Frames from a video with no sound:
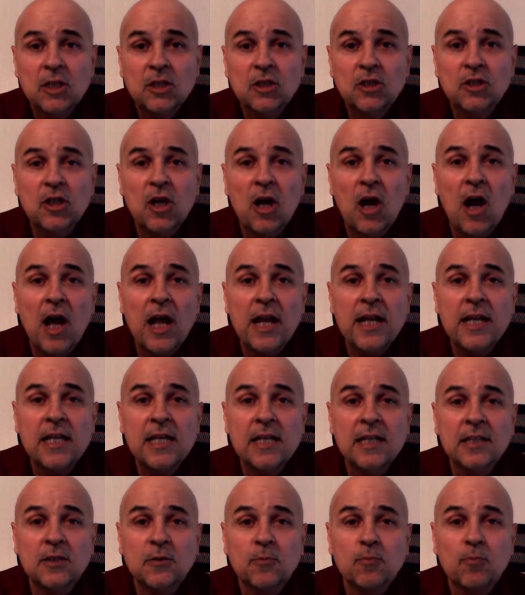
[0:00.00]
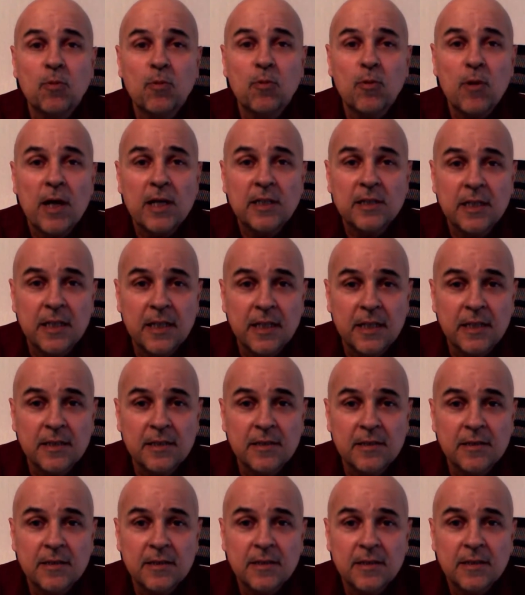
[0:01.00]
John is
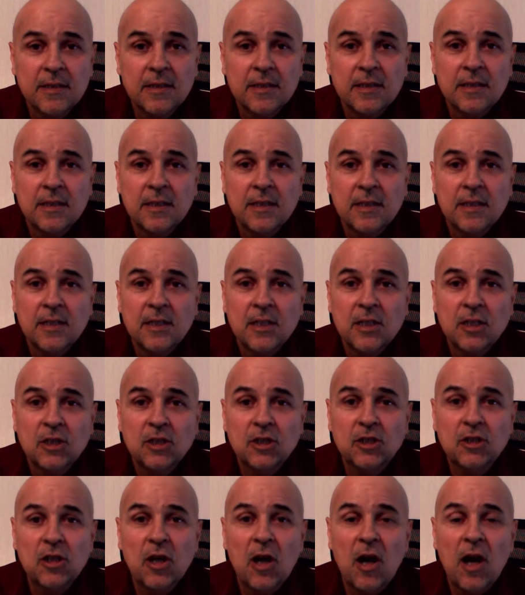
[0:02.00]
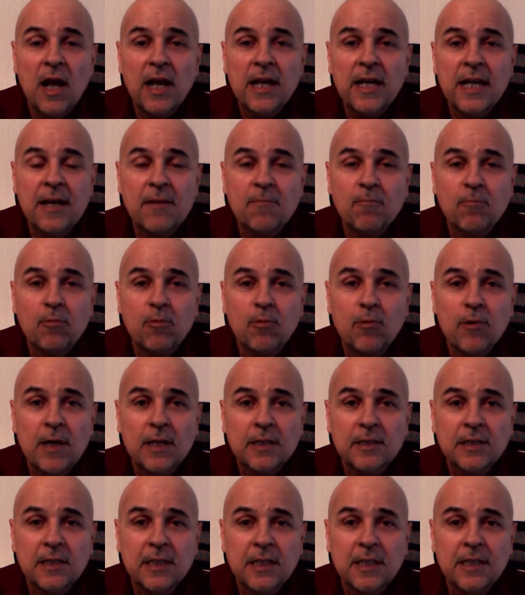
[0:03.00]
president. John and
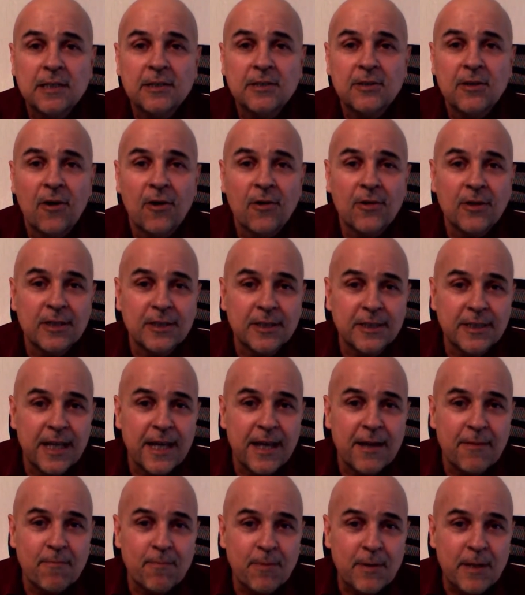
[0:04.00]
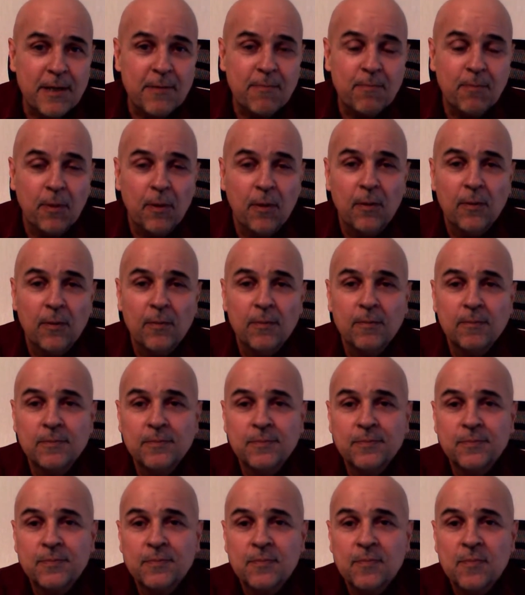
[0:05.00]
president are the same people.
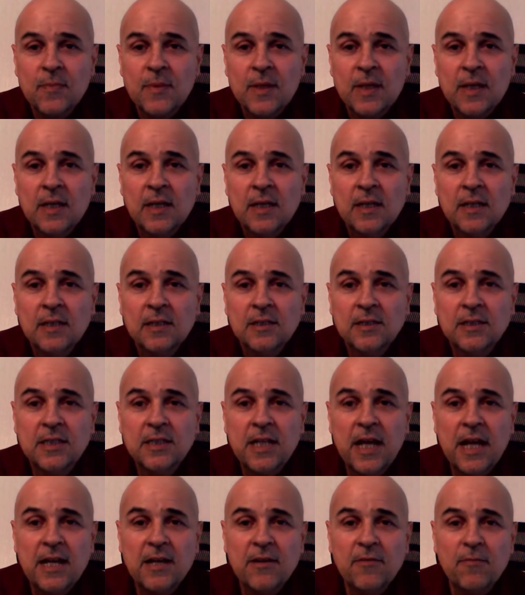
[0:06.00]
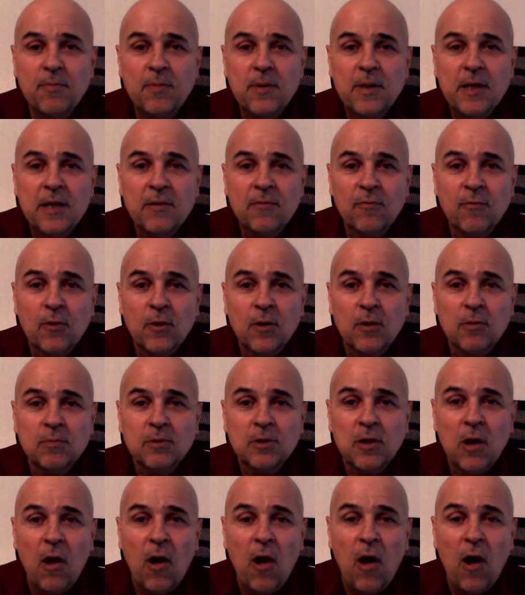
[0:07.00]
State of being
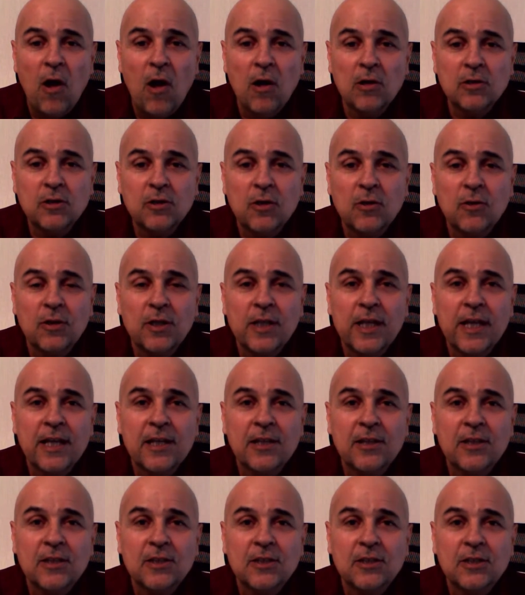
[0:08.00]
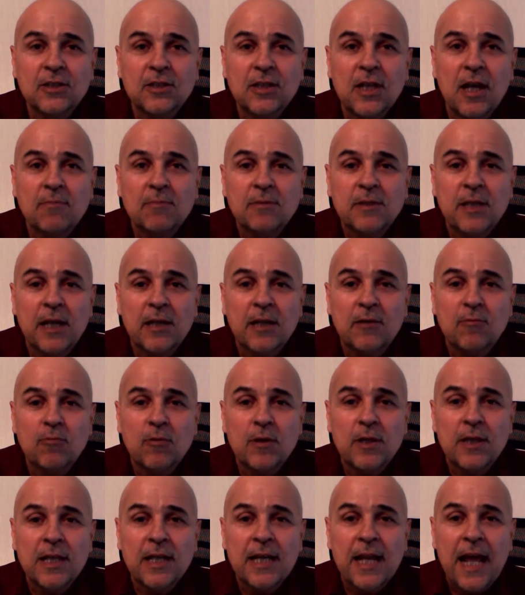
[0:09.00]
verbs also link the subject
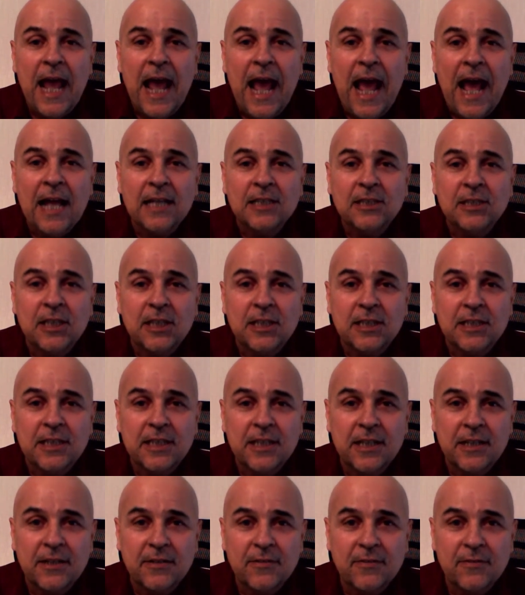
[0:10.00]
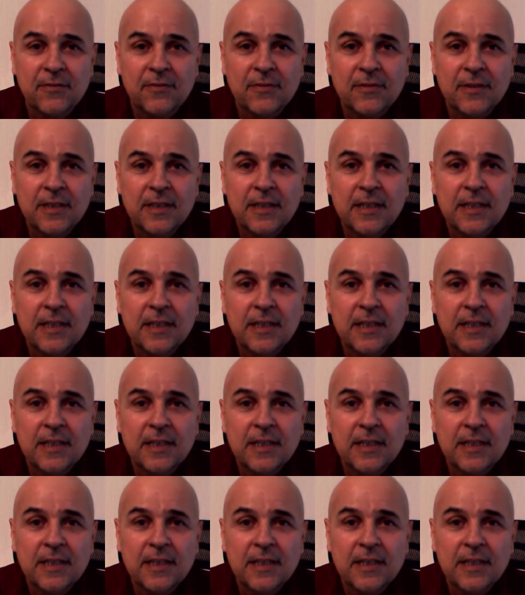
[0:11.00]
with an adjective.